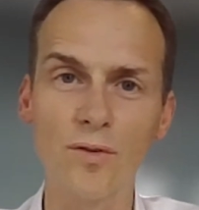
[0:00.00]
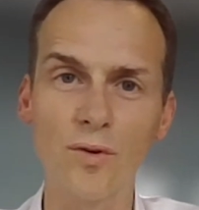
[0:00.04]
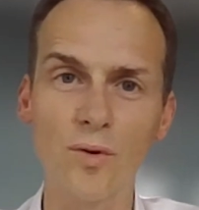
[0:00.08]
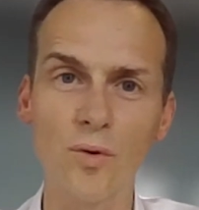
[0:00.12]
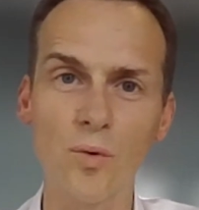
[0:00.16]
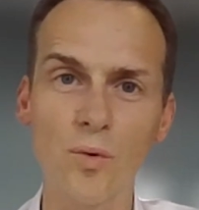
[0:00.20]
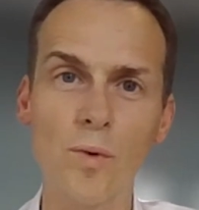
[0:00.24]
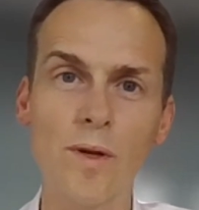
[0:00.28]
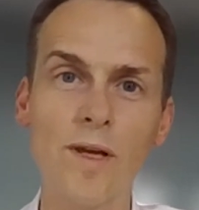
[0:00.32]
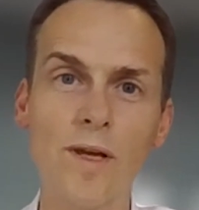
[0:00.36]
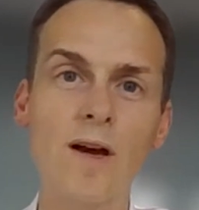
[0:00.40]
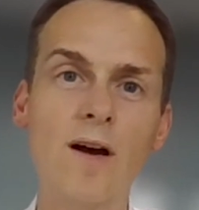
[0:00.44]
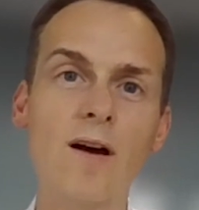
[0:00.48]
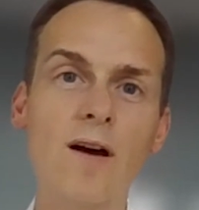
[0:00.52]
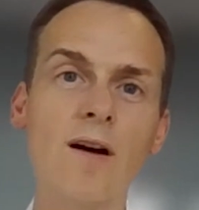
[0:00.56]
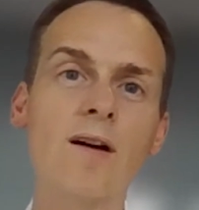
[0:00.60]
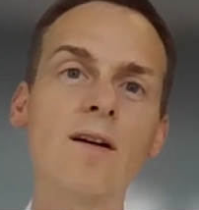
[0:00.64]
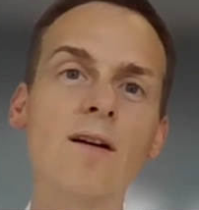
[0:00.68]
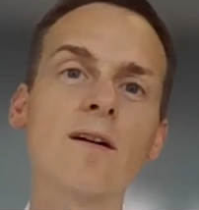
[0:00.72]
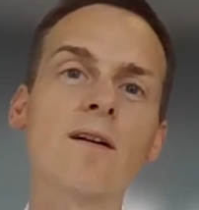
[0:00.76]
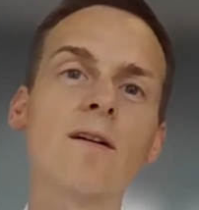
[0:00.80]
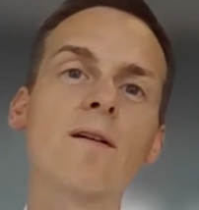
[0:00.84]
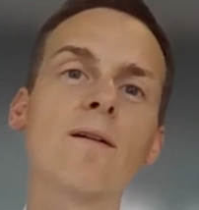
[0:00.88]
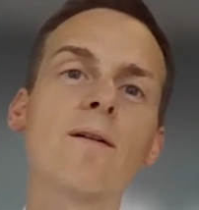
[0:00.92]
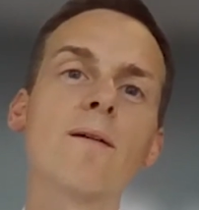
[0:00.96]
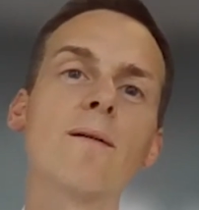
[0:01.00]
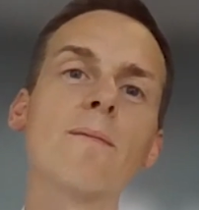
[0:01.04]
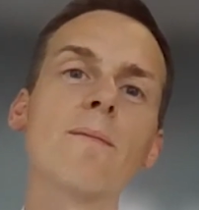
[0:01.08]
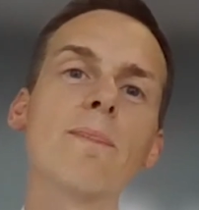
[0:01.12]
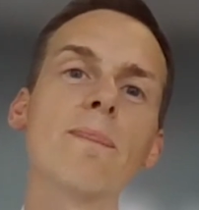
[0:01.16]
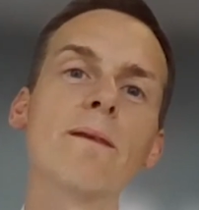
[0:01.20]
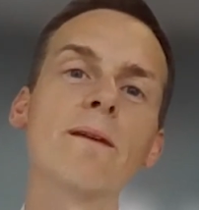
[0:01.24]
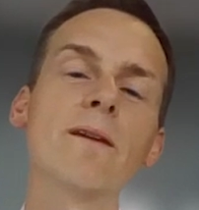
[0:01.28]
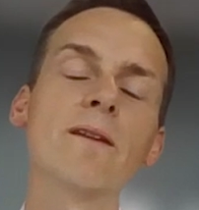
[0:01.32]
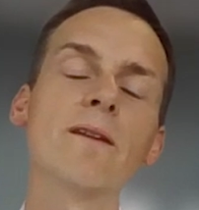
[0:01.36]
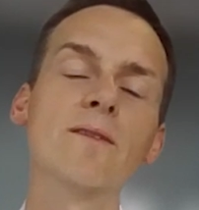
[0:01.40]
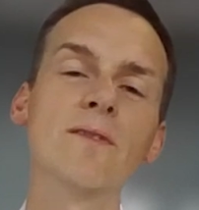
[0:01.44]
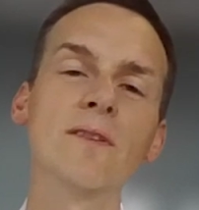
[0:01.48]
So, we are
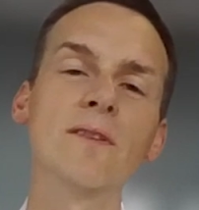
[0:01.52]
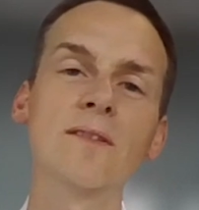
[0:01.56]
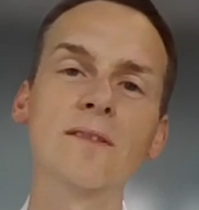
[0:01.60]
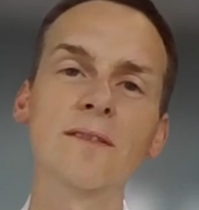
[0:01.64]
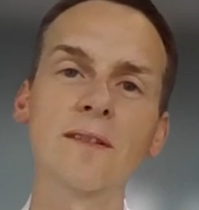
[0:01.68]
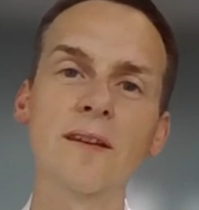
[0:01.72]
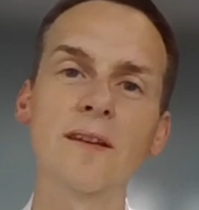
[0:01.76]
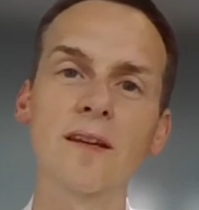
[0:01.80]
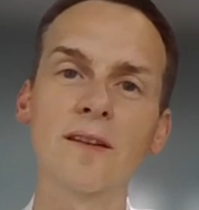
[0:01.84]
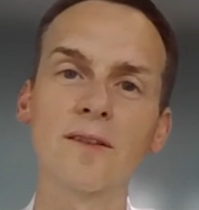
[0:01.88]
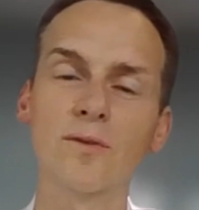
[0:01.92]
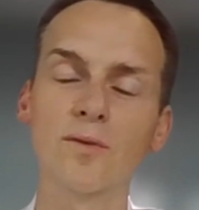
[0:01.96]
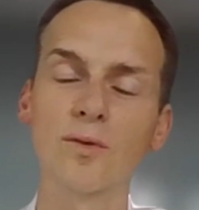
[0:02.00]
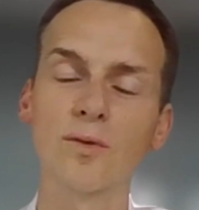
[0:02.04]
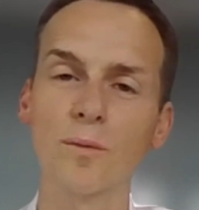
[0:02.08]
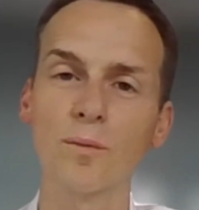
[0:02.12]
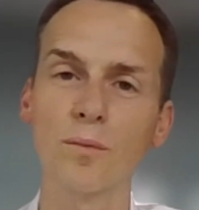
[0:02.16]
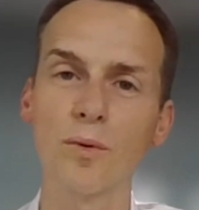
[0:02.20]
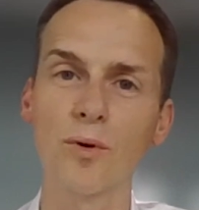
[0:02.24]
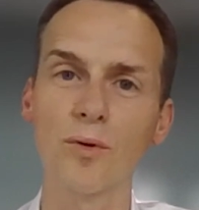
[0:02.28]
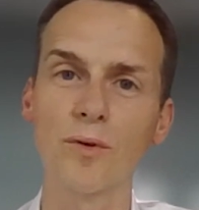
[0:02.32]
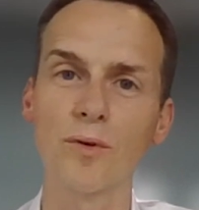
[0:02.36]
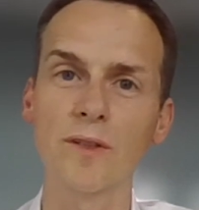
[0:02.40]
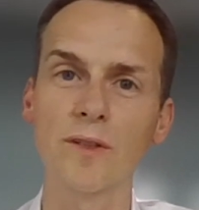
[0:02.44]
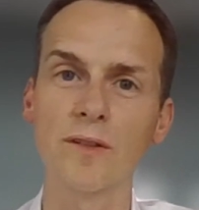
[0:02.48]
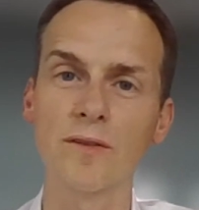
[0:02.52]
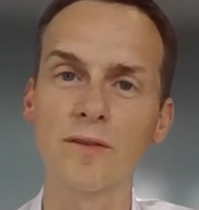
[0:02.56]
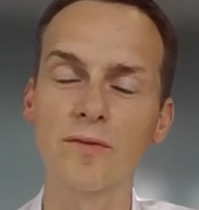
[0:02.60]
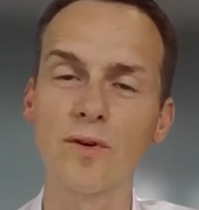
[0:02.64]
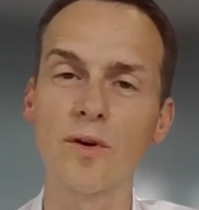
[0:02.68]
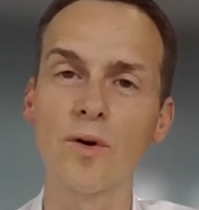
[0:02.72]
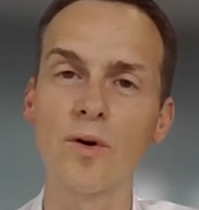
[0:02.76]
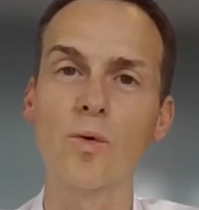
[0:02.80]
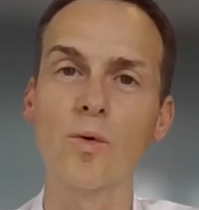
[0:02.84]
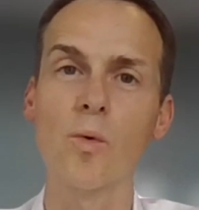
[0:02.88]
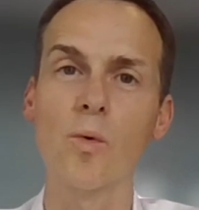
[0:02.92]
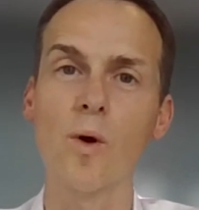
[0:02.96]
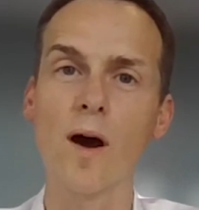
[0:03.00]
in this textured protein
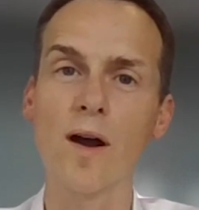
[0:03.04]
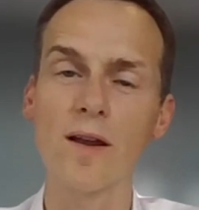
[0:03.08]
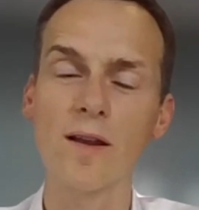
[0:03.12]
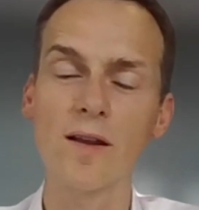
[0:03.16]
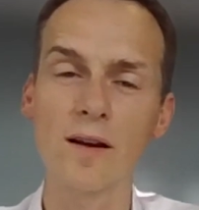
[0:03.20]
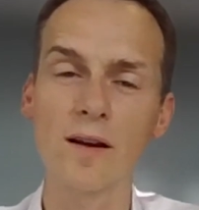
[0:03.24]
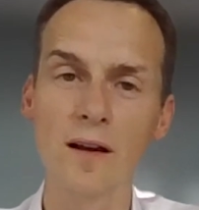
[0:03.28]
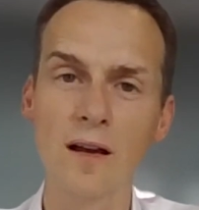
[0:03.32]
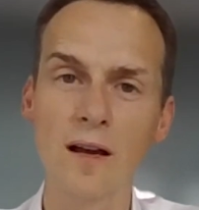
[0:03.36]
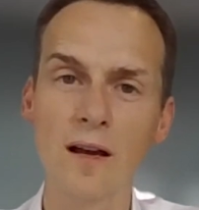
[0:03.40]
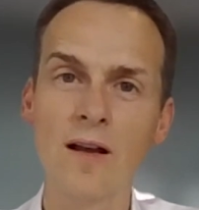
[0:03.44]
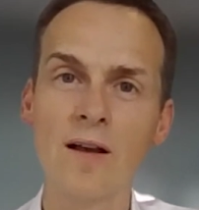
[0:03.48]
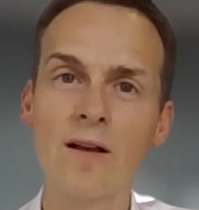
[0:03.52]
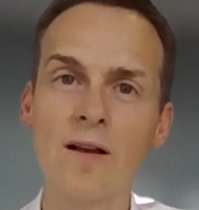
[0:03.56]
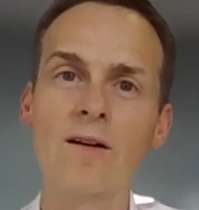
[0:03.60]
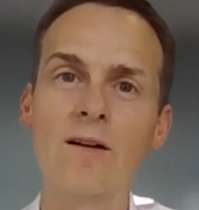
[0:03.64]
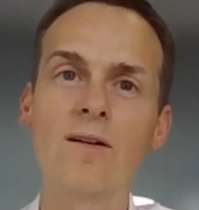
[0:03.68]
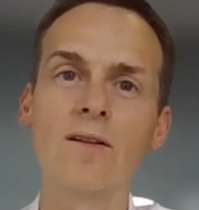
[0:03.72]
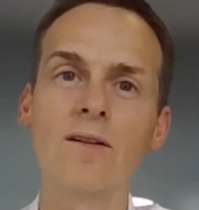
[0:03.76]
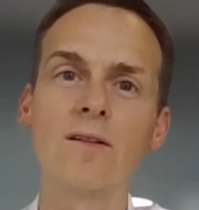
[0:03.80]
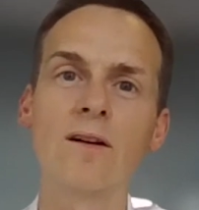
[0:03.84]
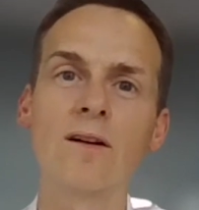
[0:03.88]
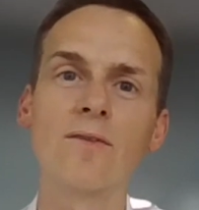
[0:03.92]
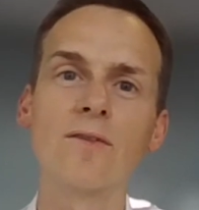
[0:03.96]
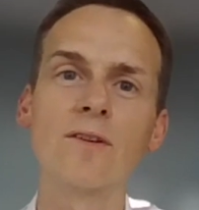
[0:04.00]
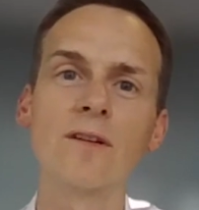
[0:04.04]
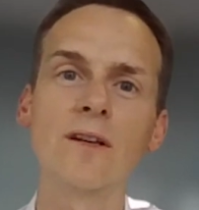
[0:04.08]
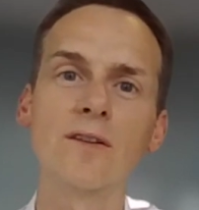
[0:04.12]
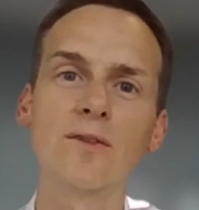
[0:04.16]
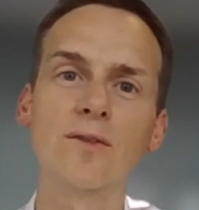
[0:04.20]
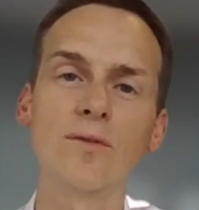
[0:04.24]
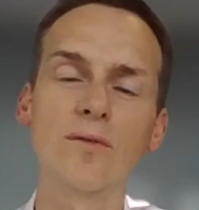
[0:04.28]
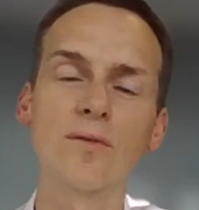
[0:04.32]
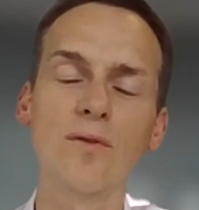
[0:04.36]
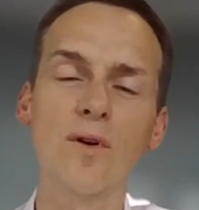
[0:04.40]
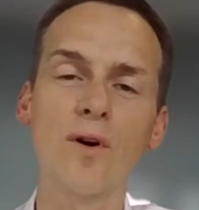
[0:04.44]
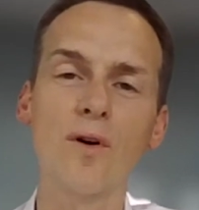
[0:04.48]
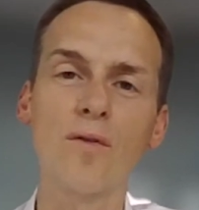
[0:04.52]
for a while, having at
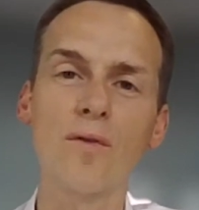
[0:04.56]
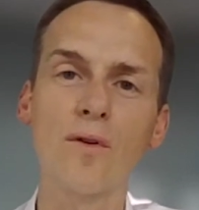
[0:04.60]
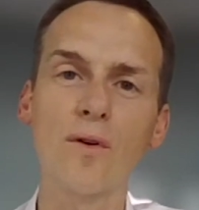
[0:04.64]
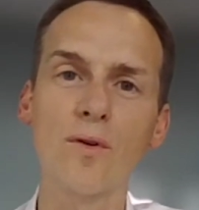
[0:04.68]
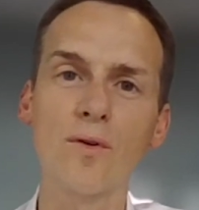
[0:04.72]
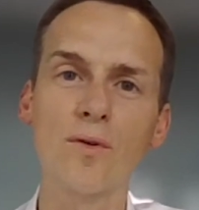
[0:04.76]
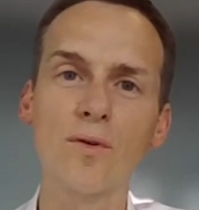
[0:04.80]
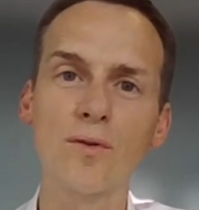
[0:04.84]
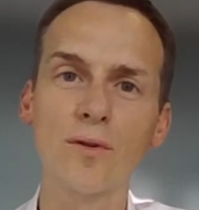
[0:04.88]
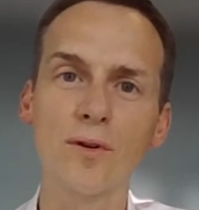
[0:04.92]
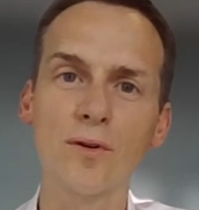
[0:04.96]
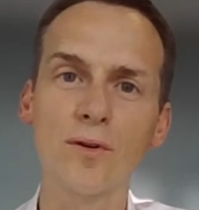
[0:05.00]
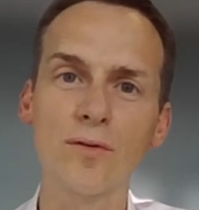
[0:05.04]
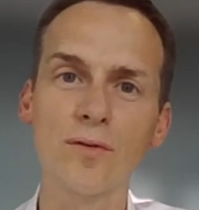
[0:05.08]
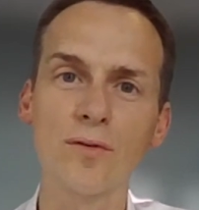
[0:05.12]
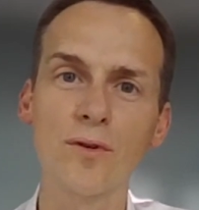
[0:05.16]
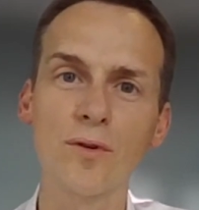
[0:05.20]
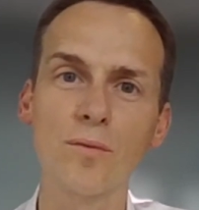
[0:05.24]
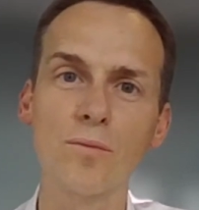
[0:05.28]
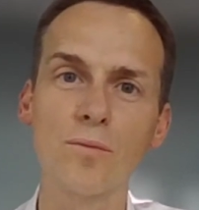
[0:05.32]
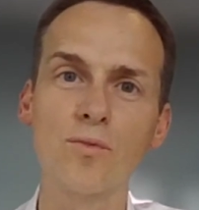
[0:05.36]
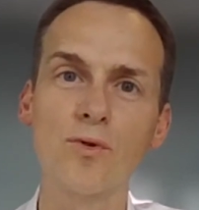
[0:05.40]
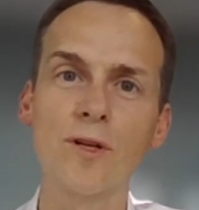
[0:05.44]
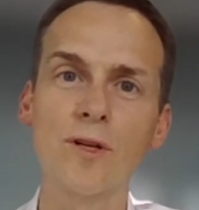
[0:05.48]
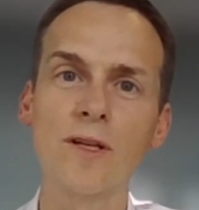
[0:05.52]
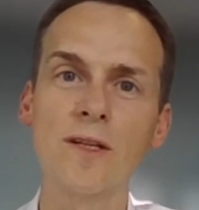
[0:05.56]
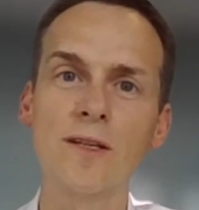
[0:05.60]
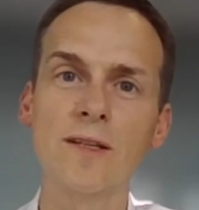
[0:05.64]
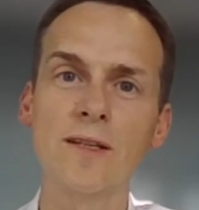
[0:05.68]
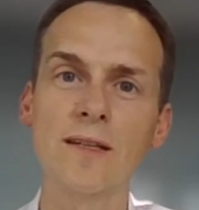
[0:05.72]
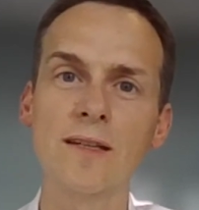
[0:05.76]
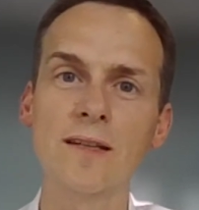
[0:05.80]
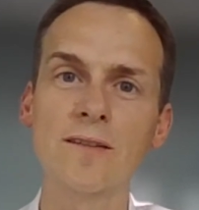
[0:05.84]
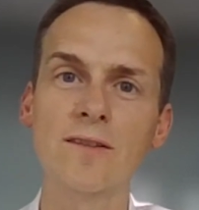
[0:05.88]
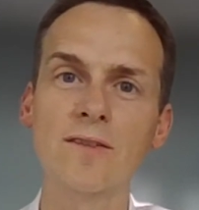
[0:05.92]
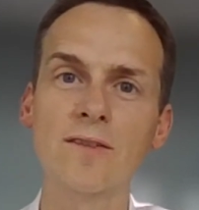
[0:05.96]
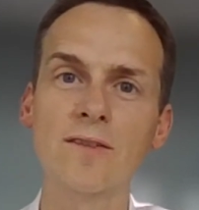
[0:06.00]
the forefront of bringing